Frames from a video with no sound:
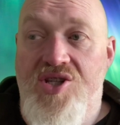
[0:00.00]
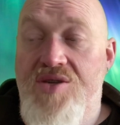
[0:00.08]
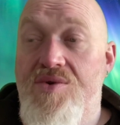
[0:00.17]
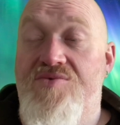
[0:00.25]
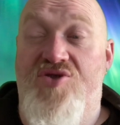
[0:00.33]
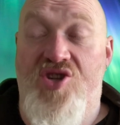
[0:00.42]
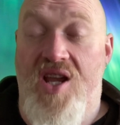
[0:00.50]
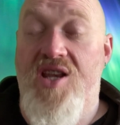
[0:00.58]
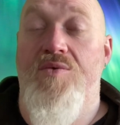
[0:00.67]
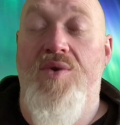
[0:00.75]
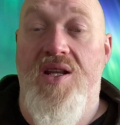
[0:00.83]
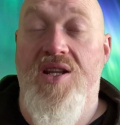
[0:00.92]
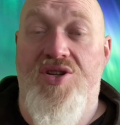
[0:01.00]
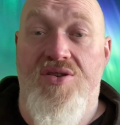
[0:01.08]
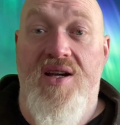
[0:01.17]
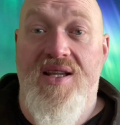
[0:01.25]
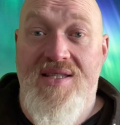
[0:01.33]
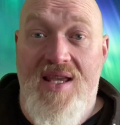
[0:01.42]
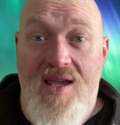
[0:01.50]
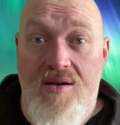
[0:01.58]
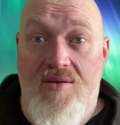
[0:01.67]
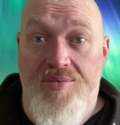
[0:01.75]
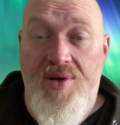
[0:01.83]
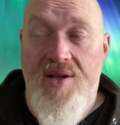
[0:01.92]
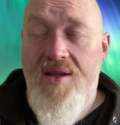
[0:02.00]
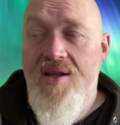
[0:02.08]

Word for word: She was genuinely trying to help.